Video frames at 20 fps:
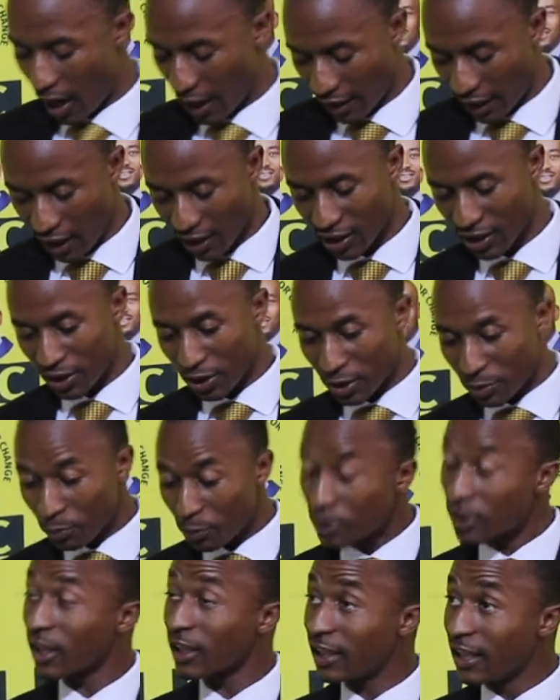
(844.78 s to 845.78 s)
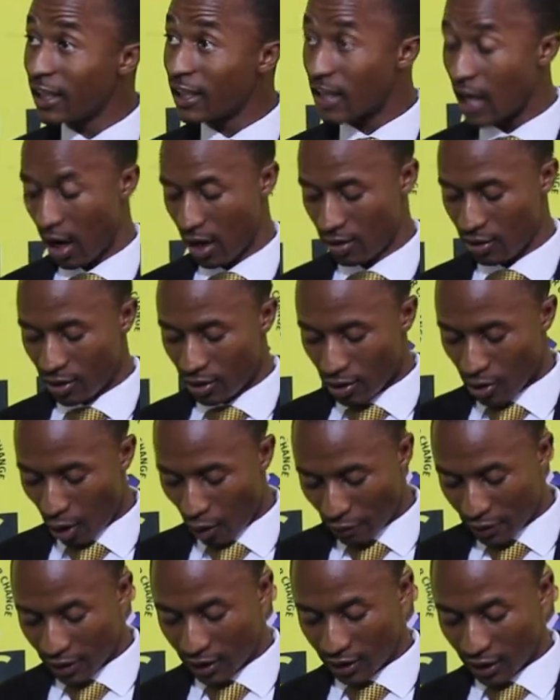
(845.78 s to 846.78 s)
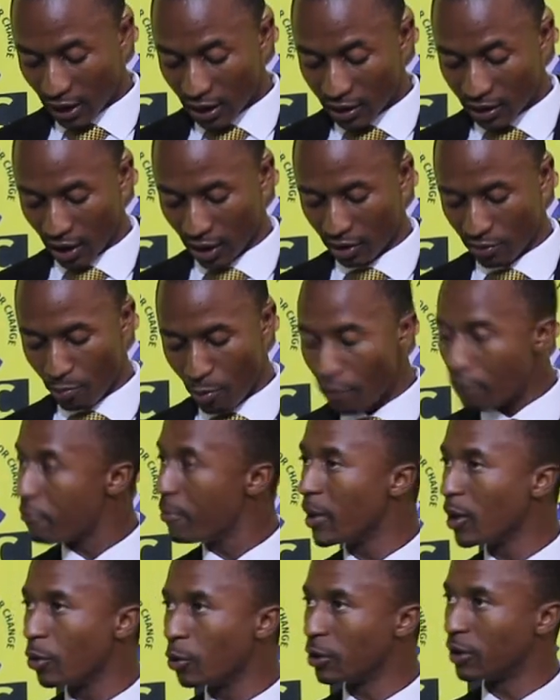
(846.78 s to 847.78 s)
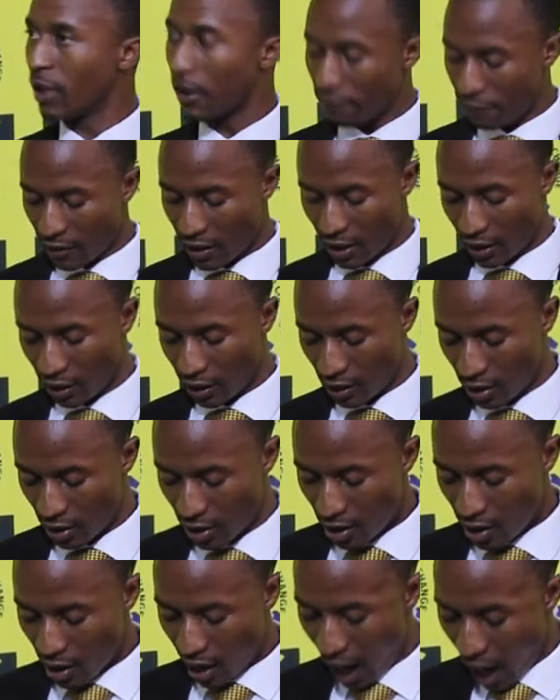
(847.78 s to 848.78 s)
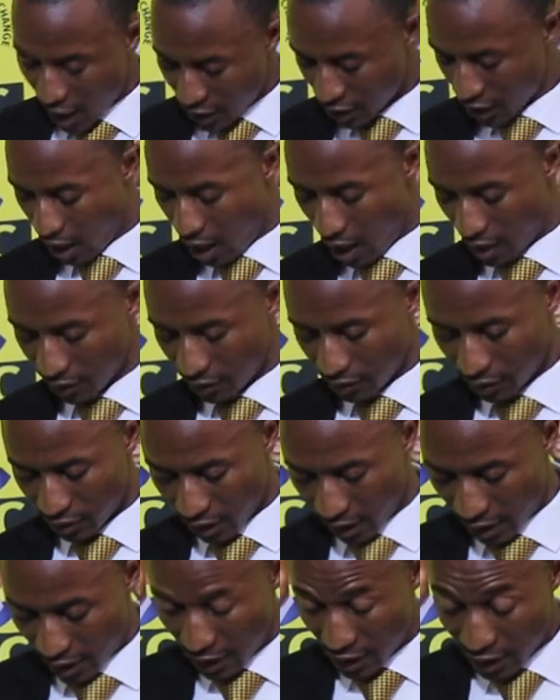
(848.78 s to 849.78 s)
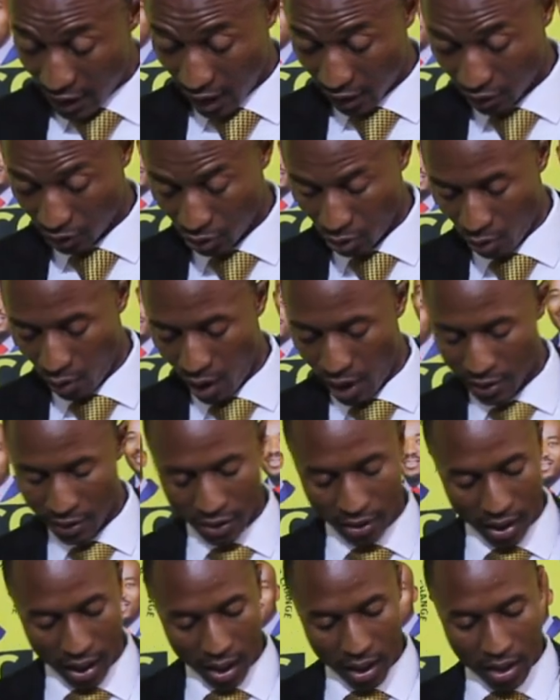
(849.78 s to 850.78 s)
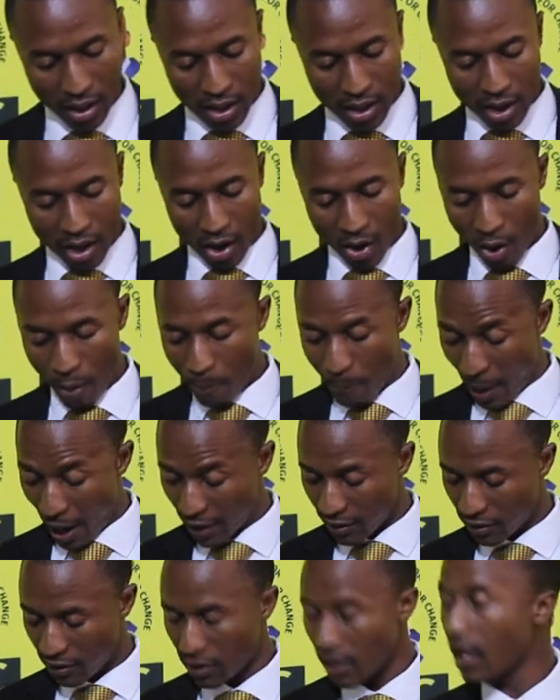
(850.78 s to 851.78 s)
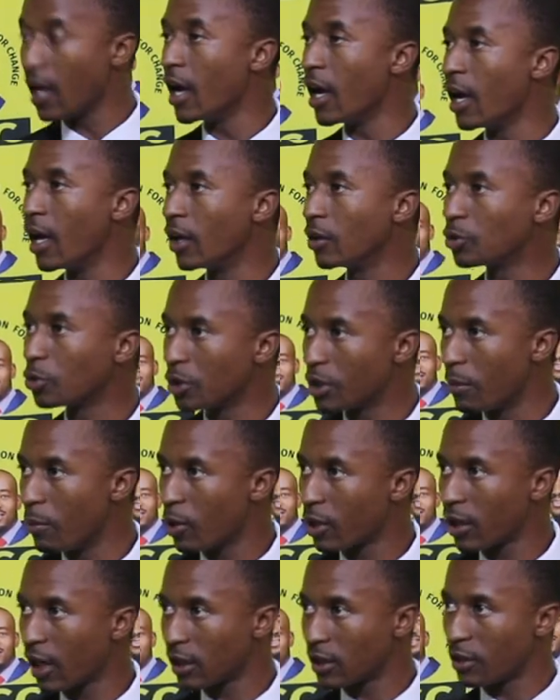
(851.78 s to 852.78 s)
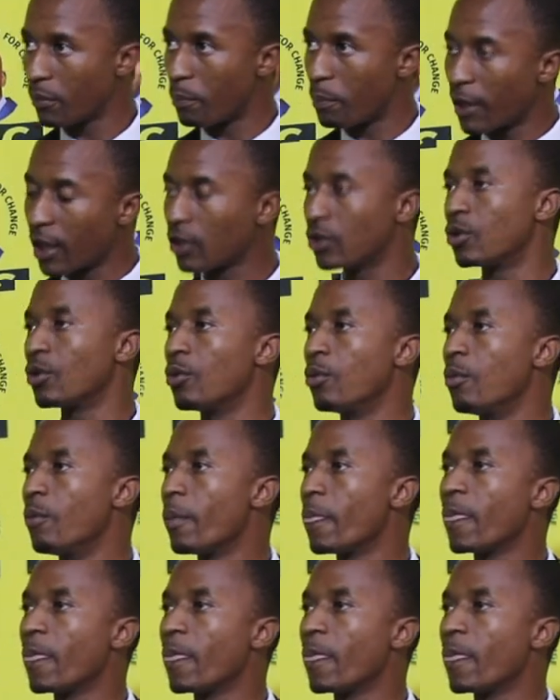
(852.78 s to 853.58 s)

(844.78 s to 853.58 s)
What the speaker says: and undisputed leader of the citizens' movement, will definitely usher us and lead us towards our path to democratic breakthrough.